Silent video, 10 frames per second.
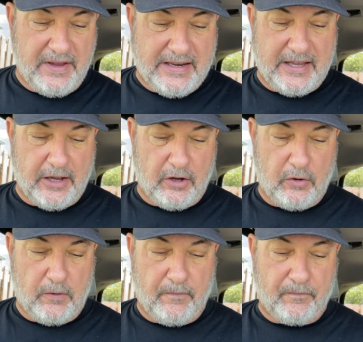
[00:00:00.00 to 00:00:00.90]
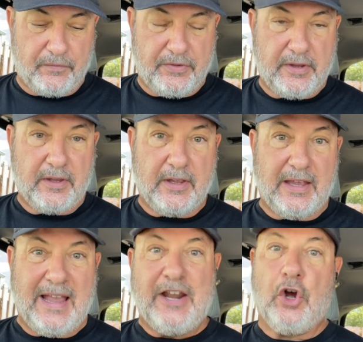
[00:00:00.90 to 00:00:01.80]
video
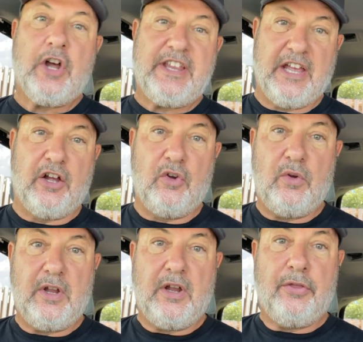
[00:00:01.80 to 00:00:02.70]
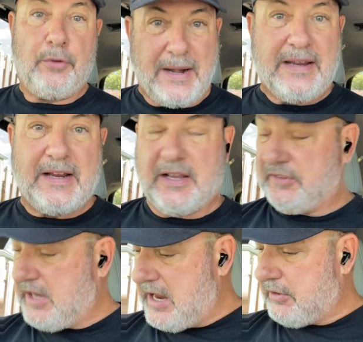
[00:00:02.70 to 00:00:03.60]
and audio threatening
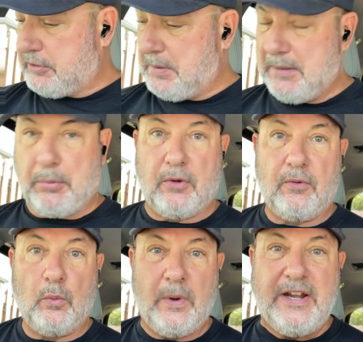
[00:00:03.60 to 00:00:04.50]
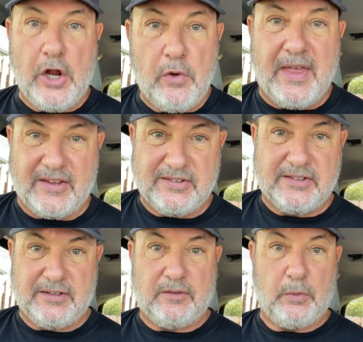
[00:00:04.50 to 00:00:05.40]
us, Congress people. We know
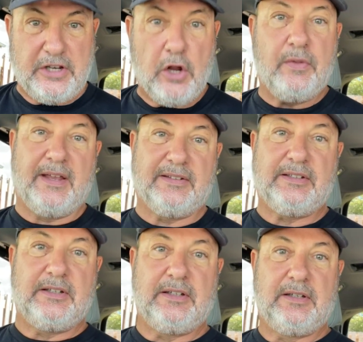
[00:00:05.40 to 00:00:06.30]
this. We know this.